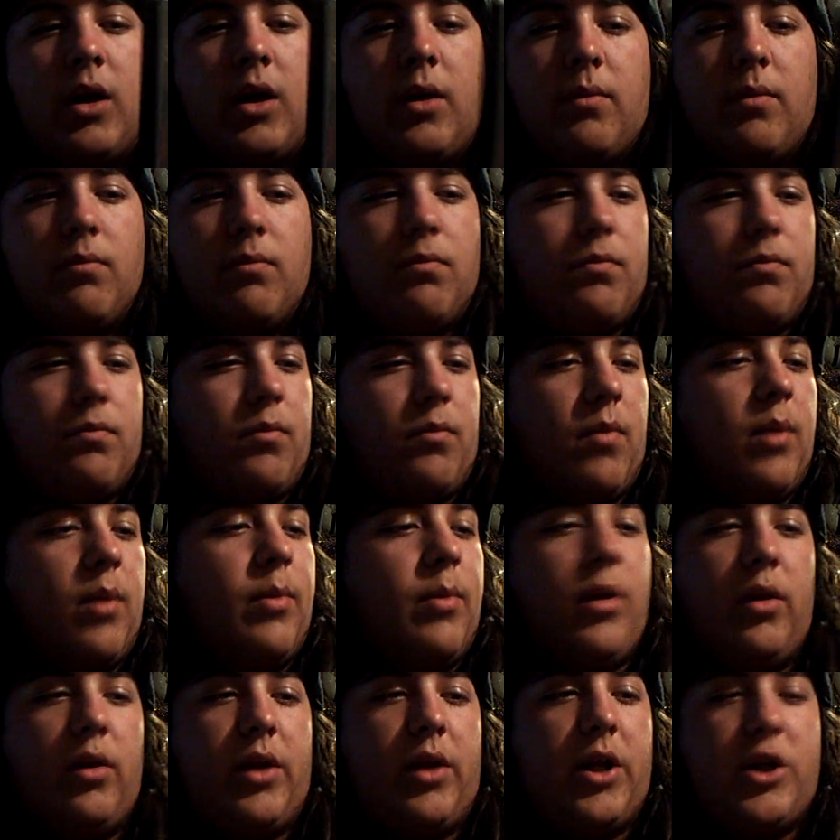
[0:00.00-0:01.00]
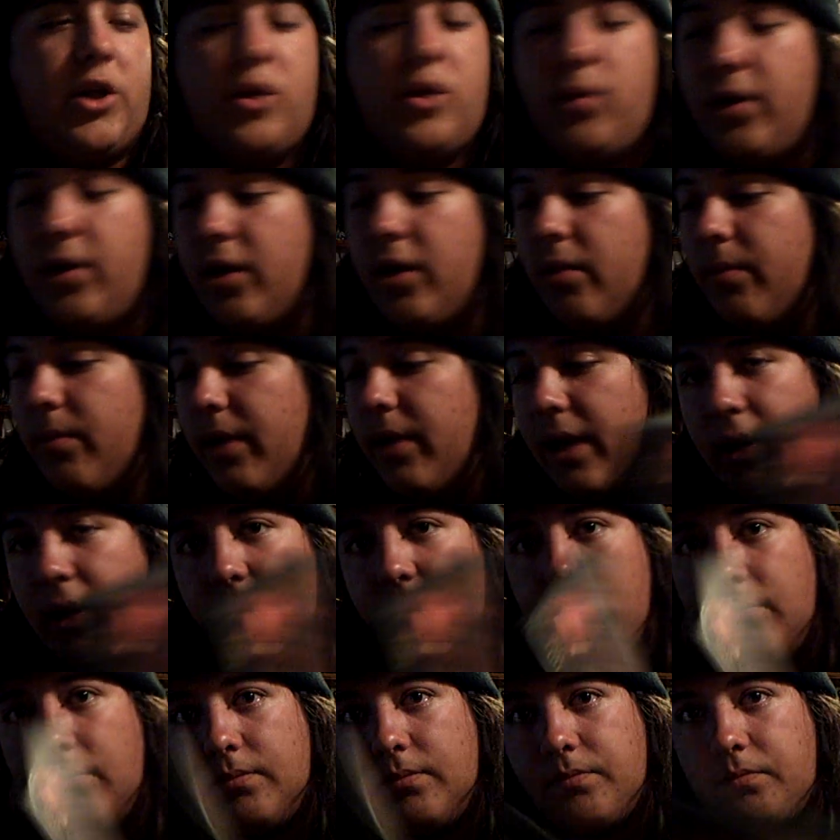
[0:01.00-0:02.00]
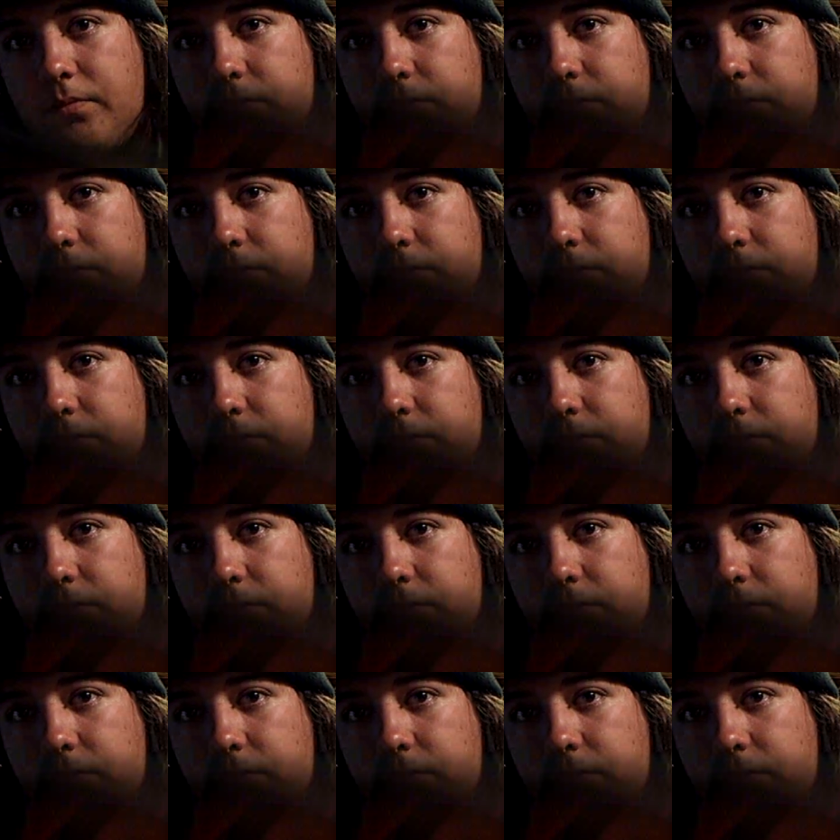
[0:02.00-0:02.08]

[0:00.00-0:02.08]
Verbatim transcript: Um, maybe it'll get you into the band.